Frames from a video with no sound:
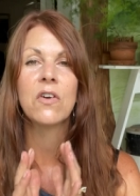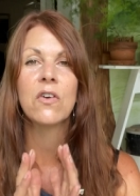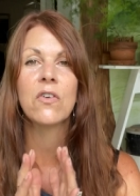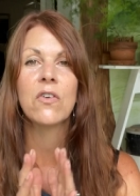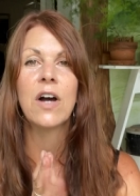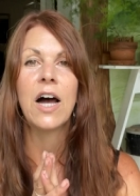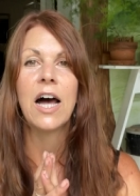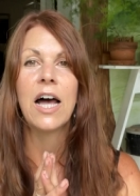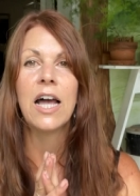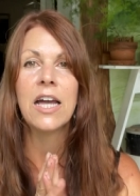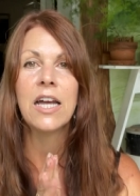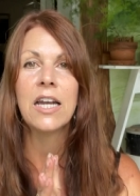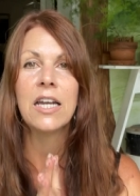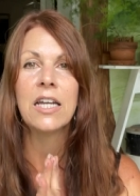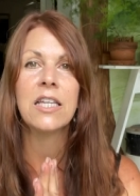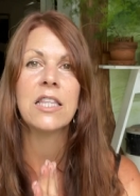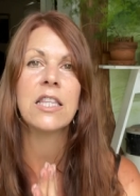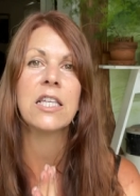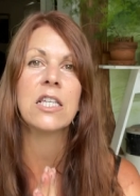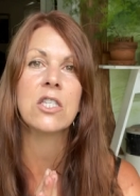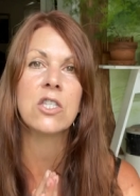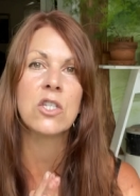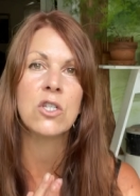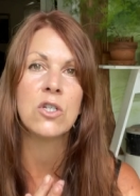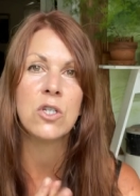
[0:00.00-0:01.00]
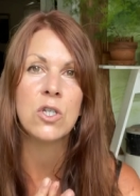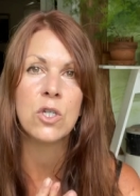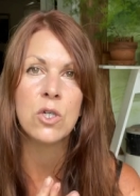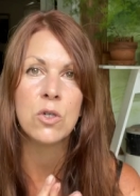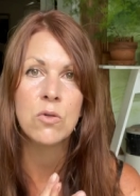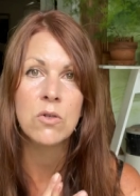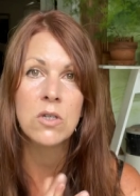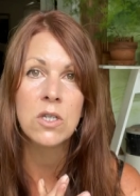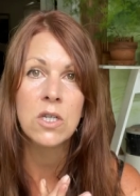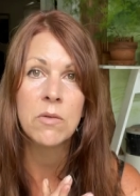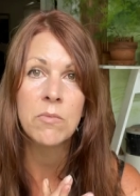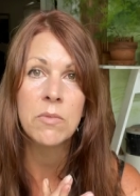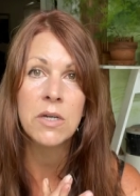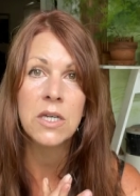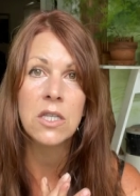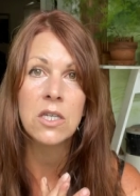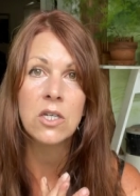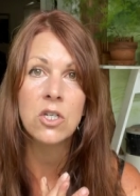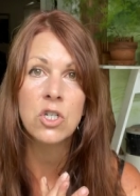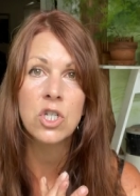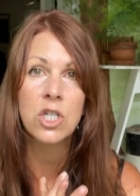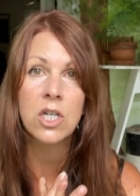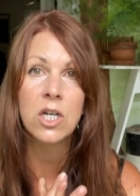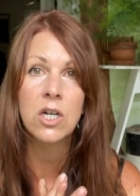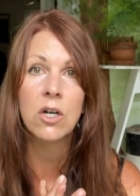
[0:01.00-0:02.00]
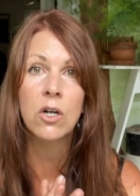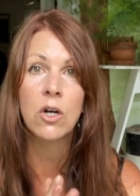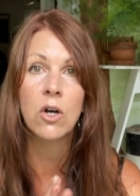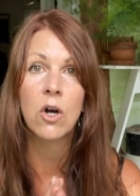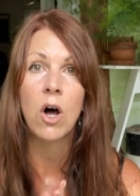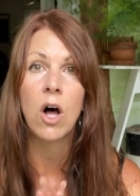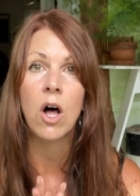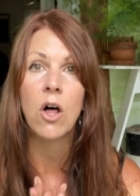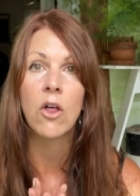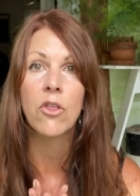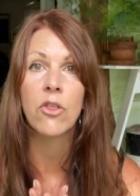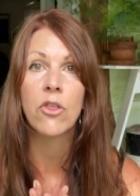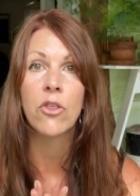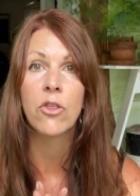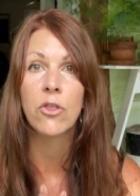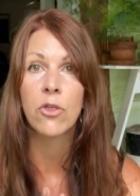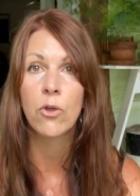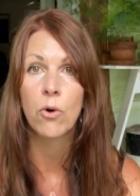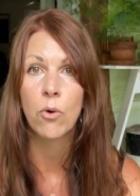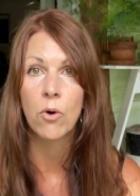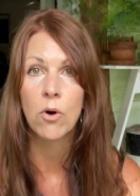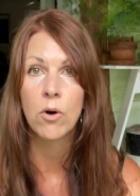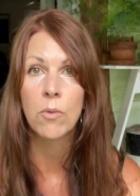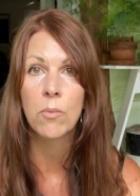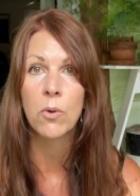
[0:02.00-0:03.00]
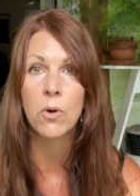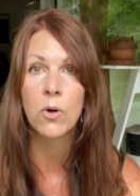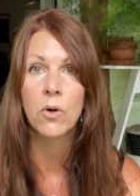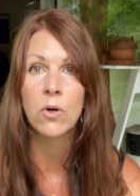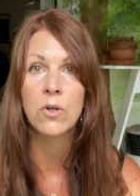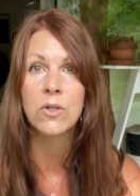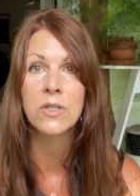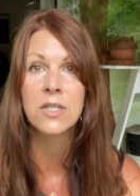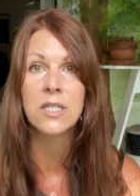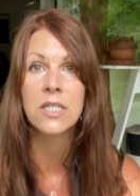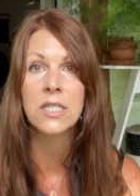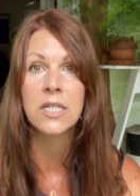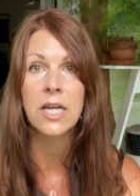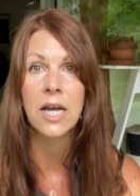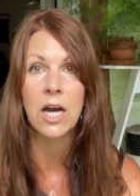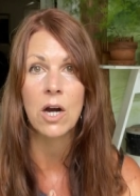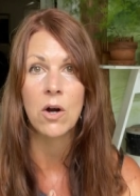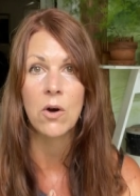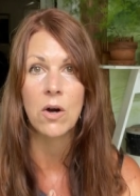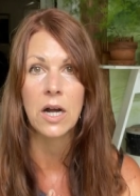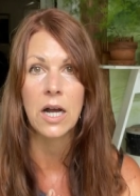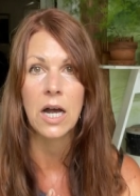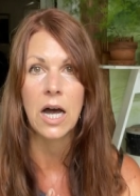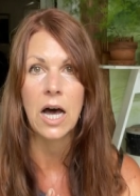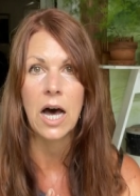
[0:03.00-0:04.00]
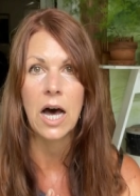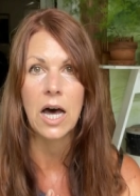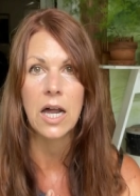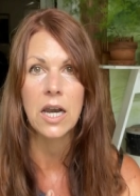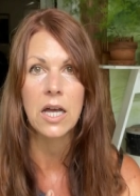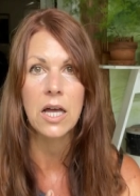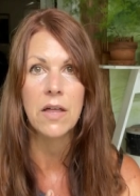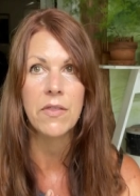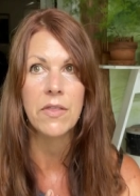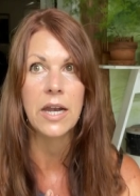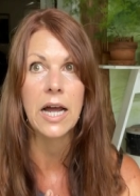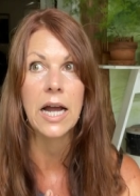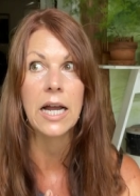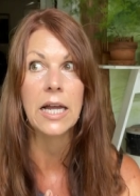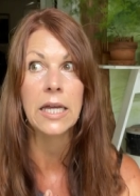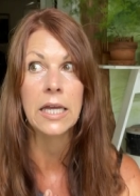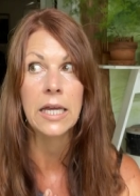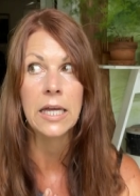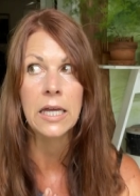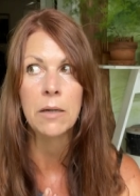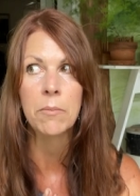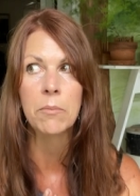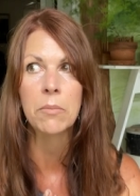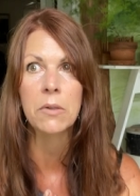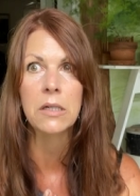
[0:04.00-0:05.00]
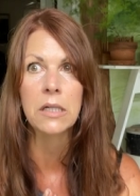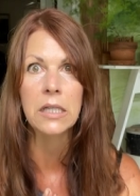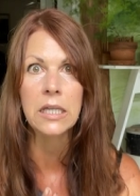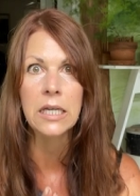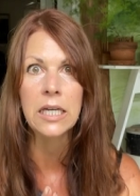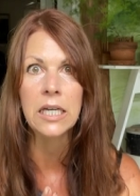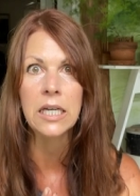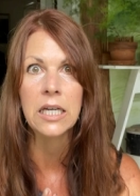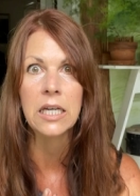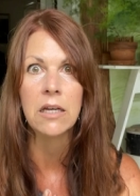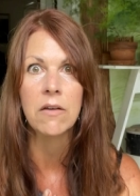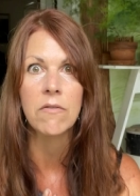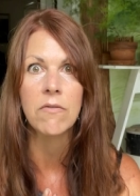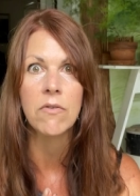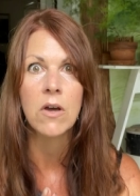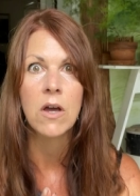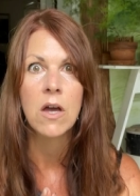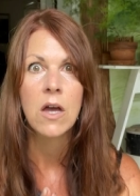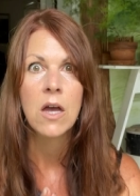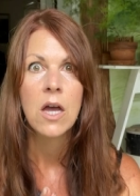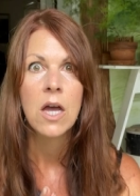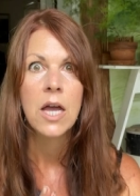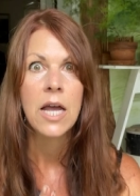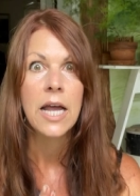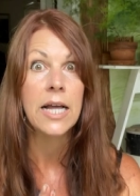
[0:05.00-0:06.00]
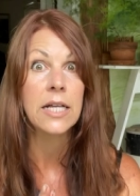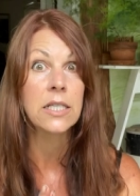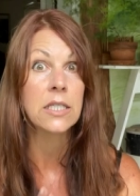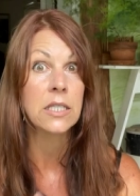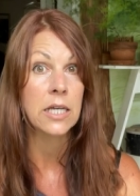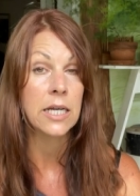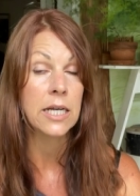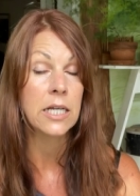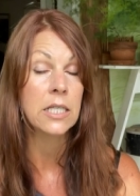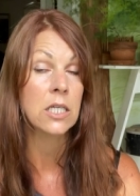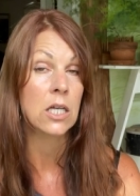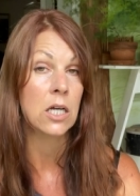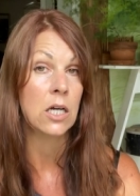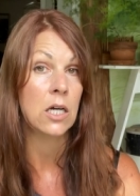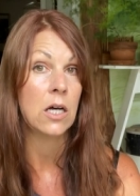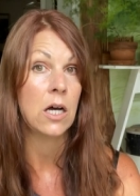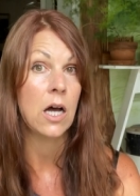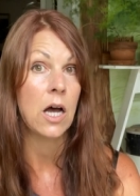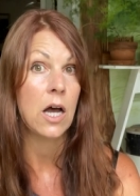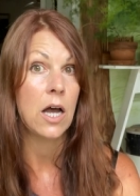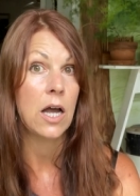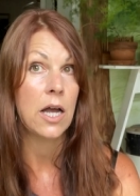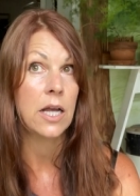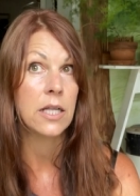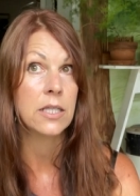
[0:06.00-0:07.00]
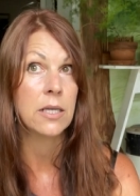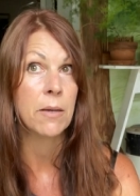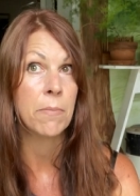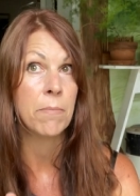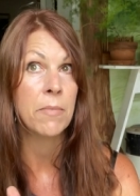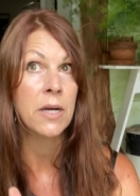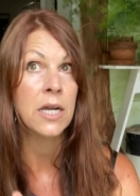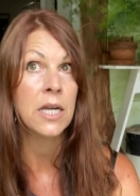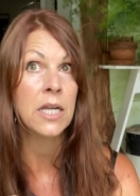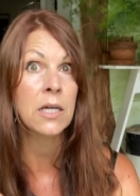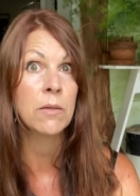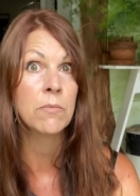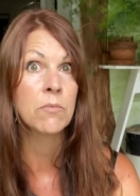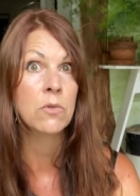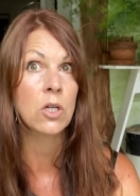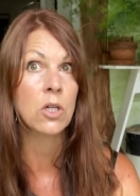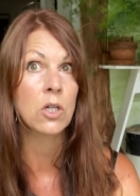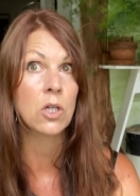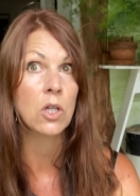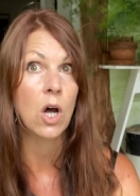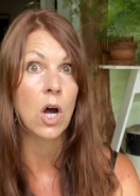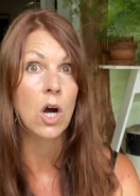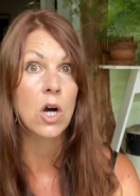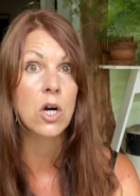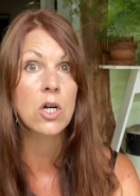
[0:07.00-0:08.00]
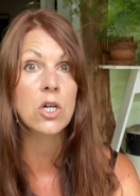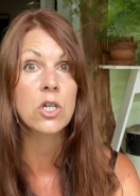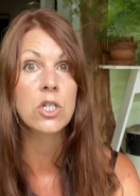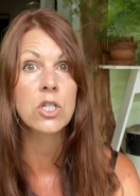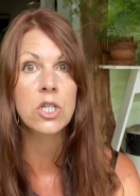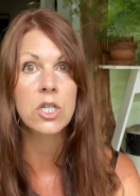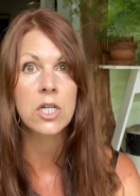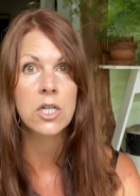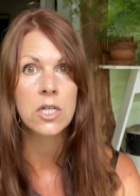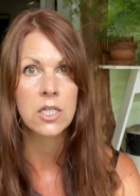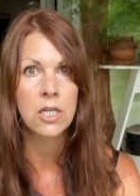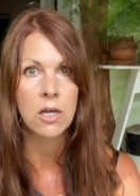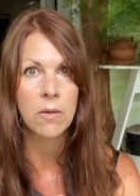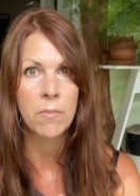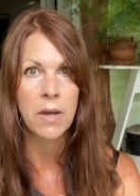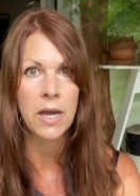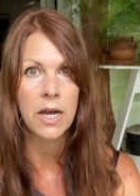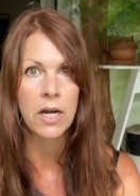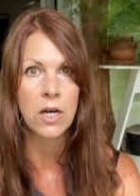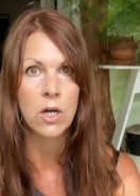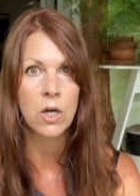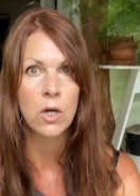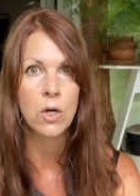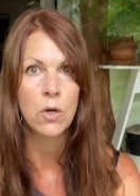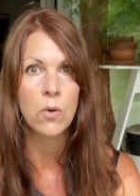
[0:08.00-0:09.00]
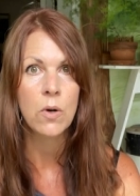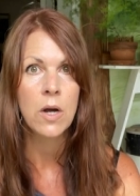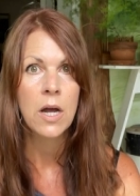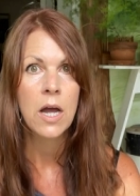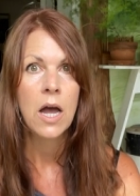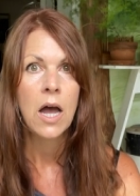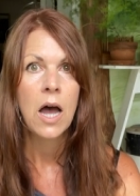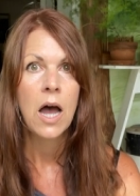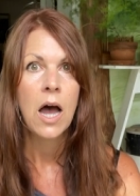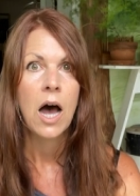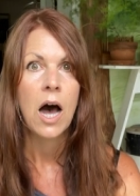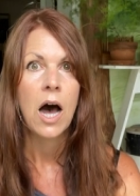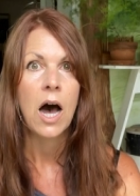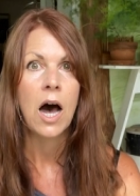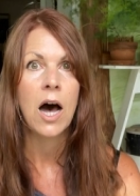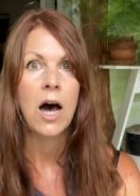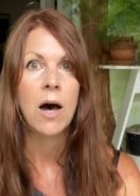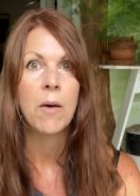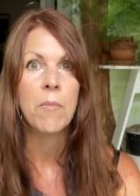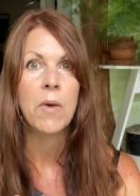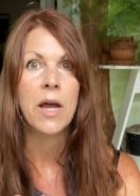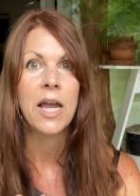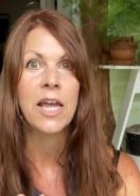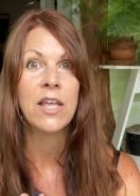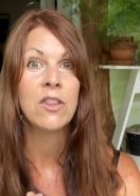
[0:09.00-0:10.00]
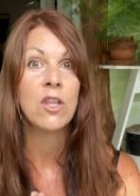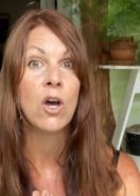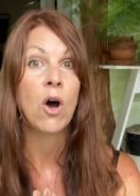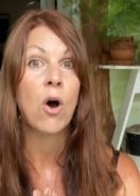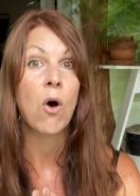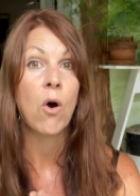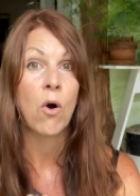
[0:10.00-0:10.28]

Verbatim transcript: variety that's new to me this year called Thorburn's Terracotta that I can't believe. It's, it's, a, it's a medium to large tomato um, in the